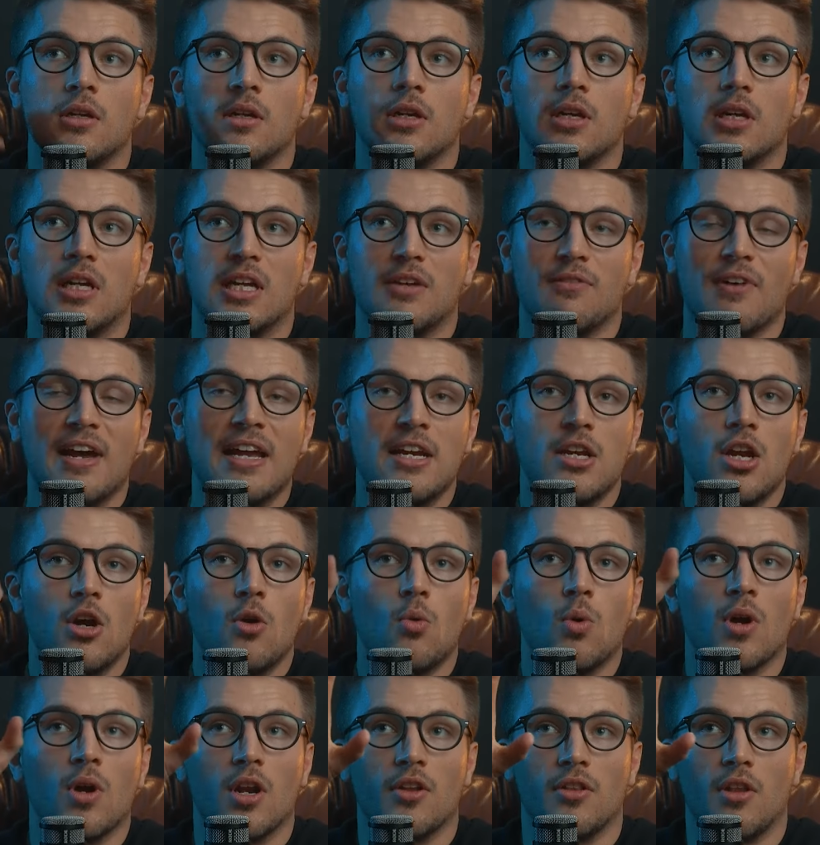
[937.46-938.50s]
if I know
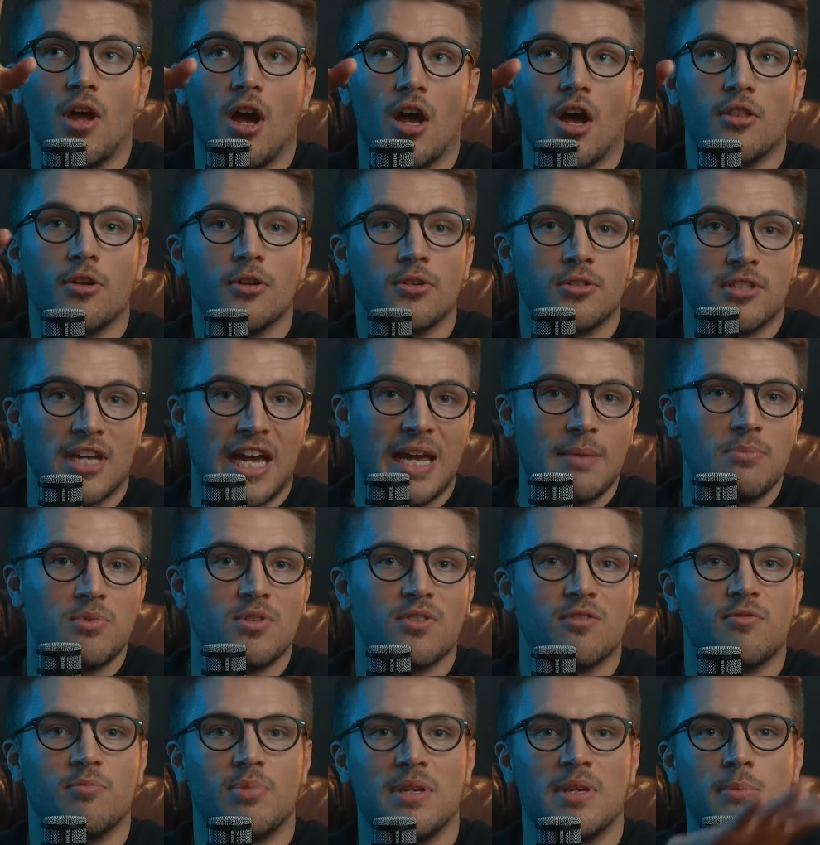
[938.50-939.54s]
what other types
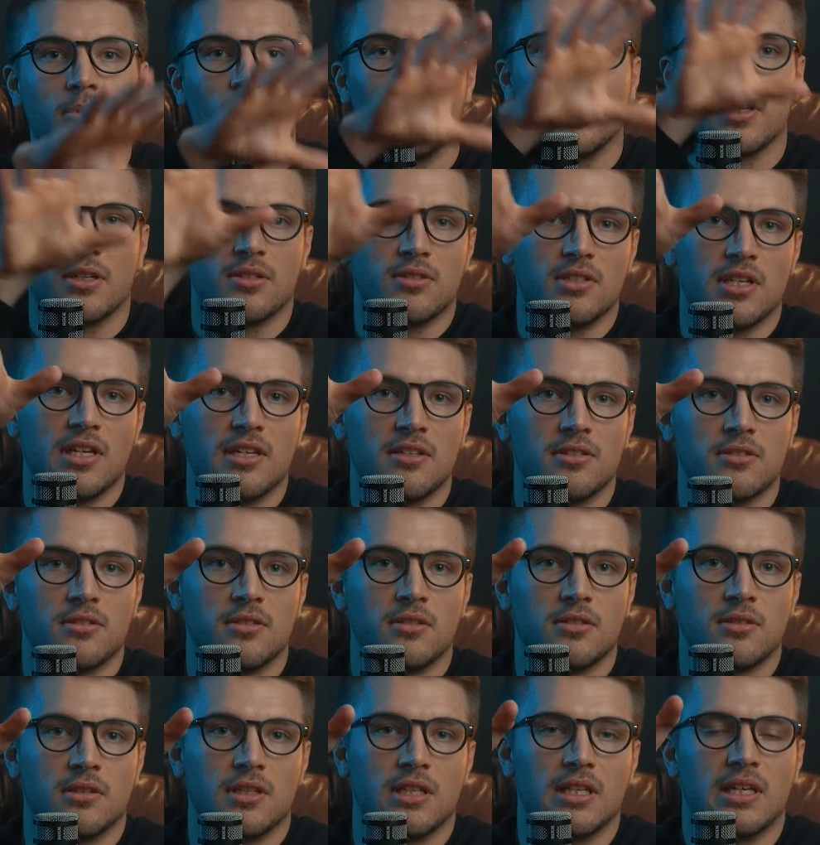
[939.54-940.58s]
of people exist,
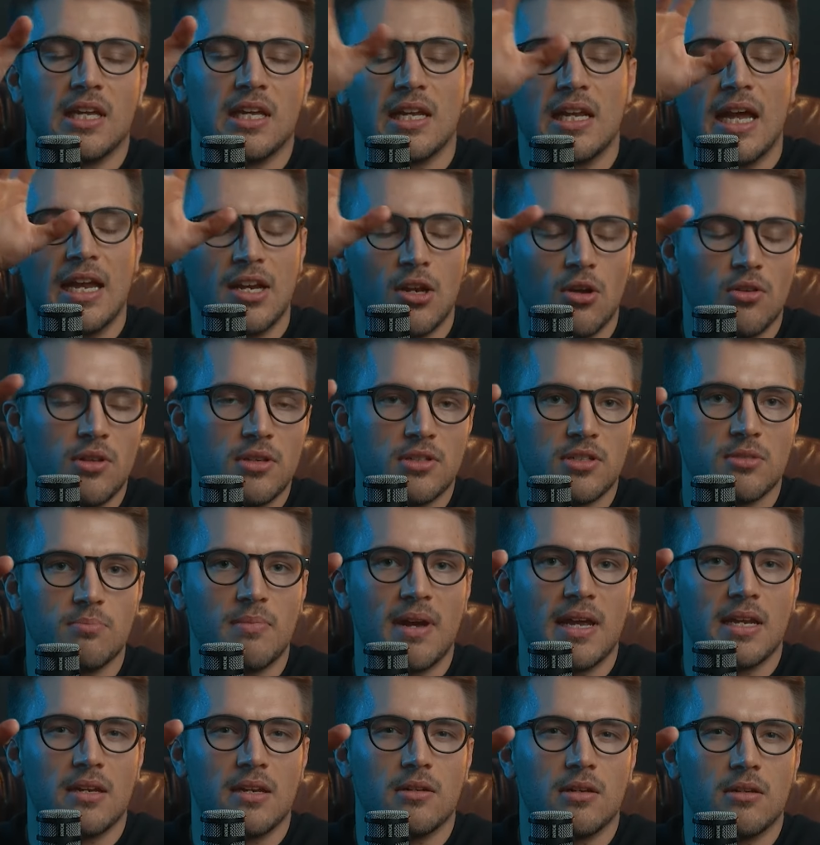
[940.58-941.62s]
and again, I know this
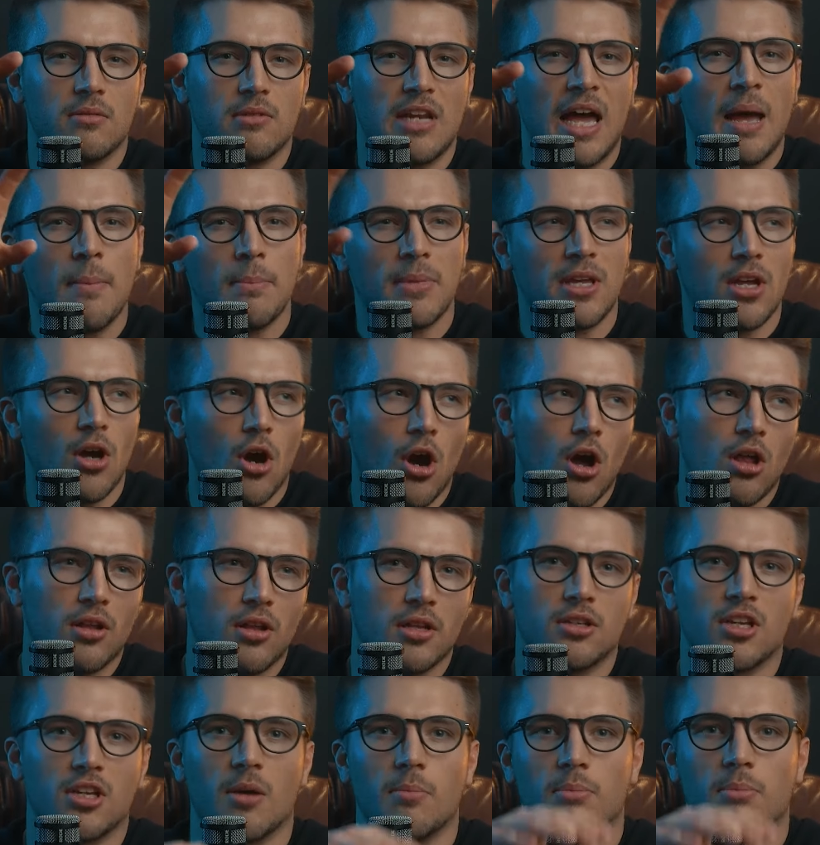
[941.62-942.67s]
might not be all
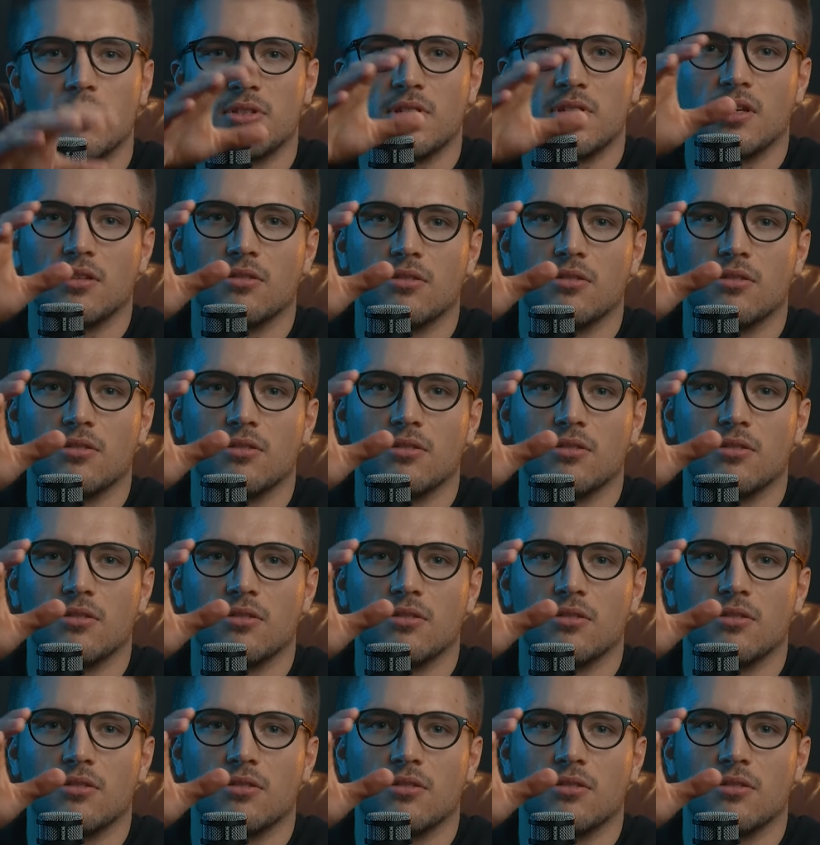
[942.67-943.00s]
encompassing.